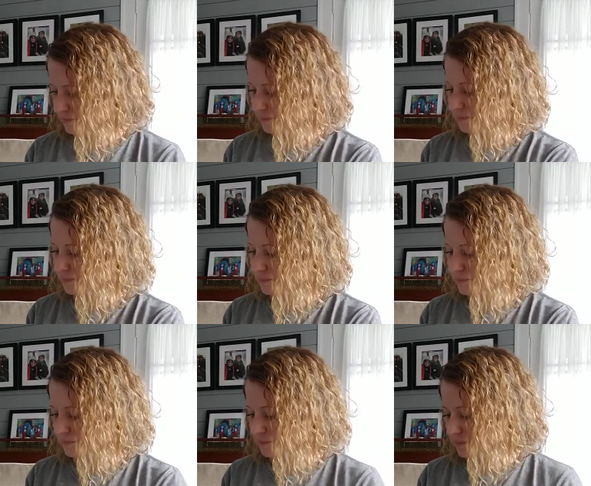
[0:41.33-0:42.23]

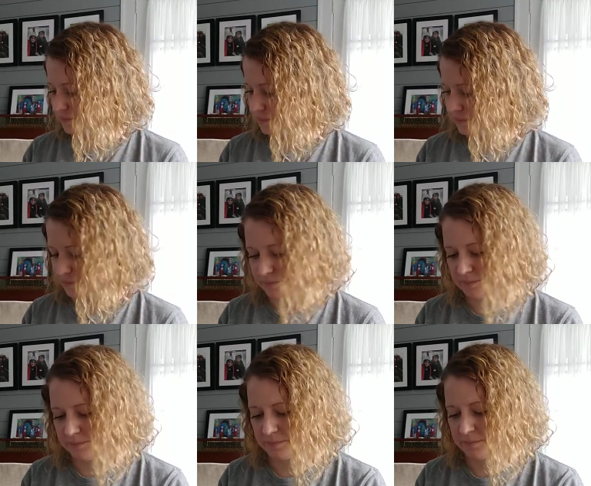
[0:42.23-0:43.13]

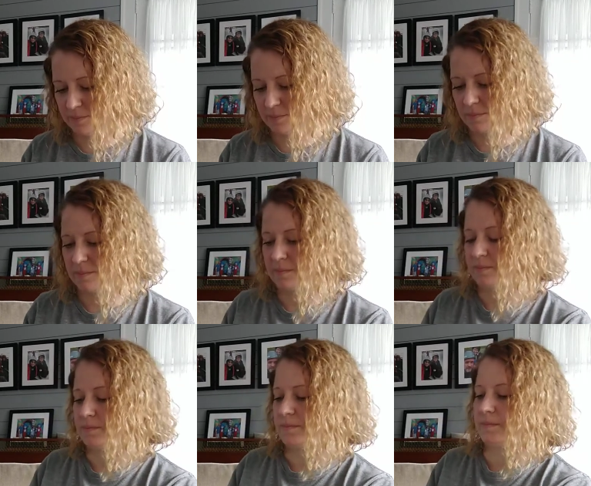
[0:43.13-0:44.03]

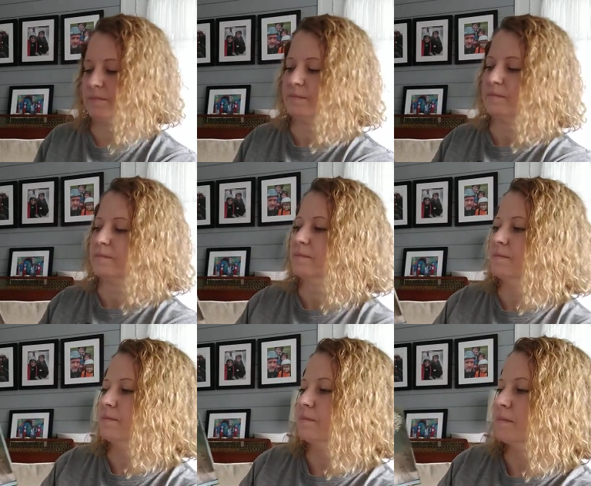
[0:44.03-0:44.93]
No one is speaking in this clip.